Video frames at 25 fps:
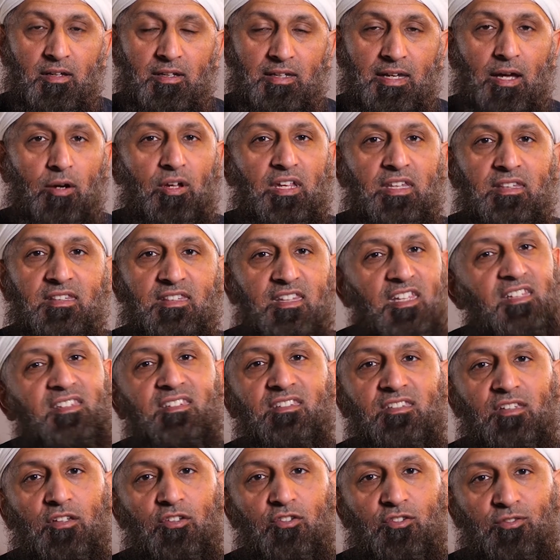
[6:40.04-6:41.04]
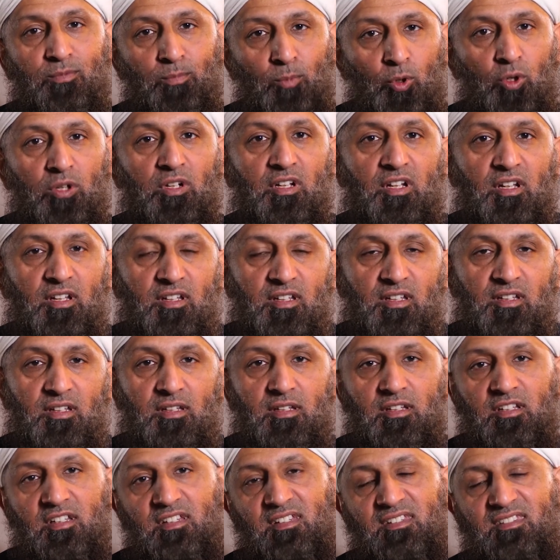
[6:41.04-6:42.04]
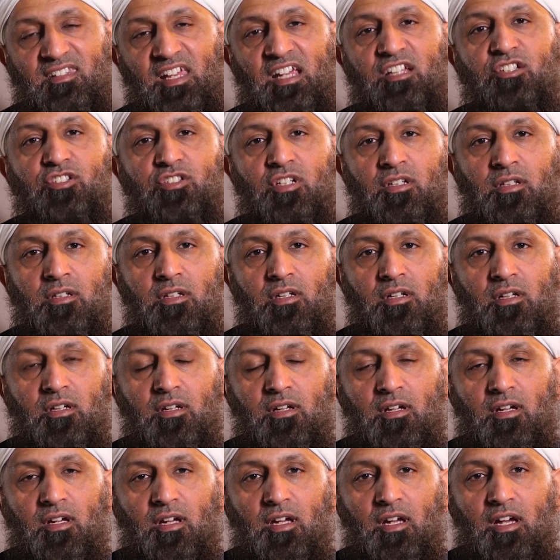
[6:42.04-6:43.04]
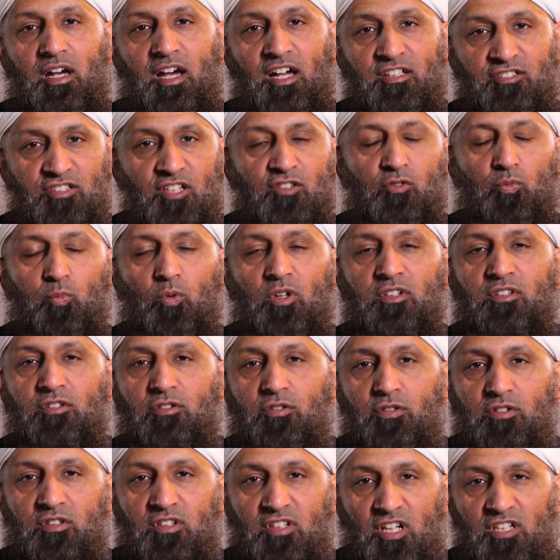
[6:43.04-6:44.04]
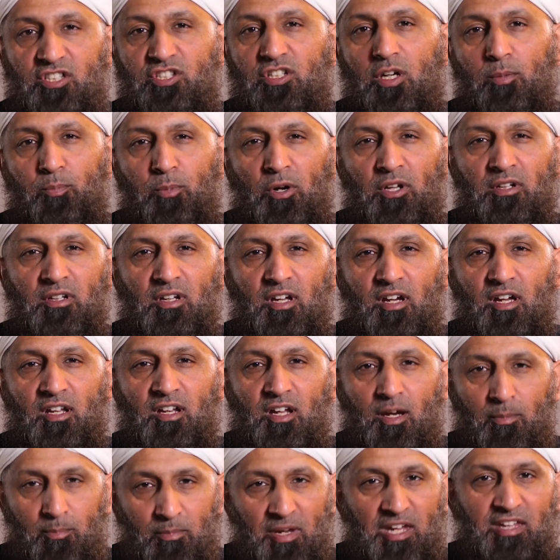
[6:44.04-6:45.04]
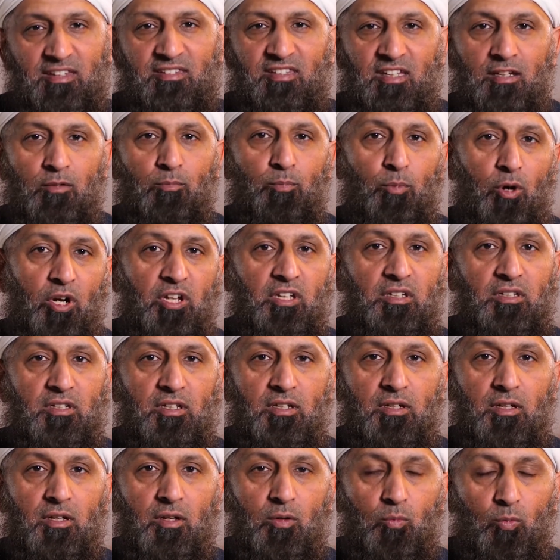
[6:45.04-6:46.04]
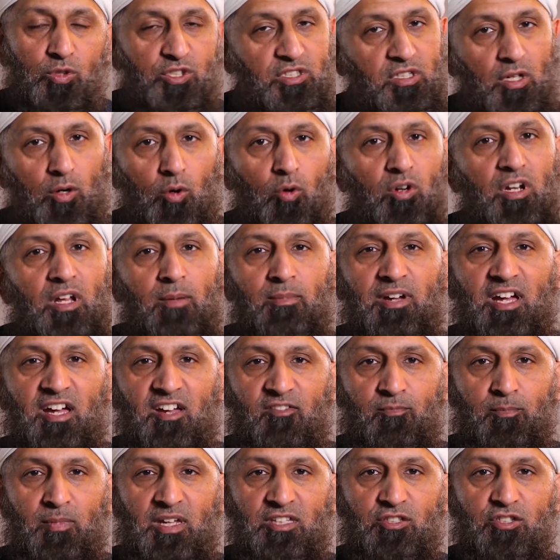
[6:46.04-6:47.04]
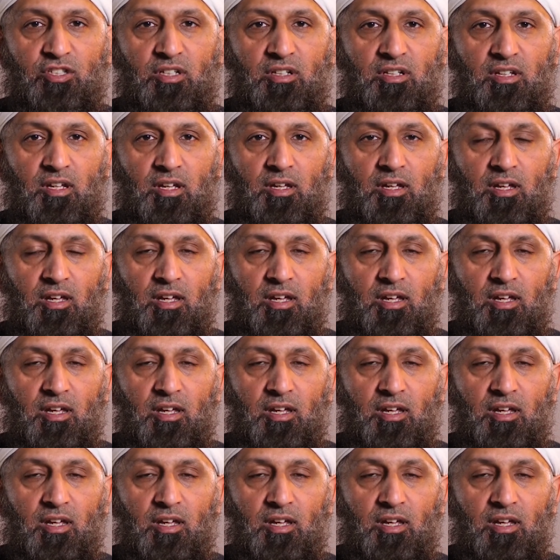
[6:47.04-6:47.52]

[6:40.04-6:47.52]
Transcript: Now in this small section, I just want to touch upon an amazing point which the ulama have mentioned.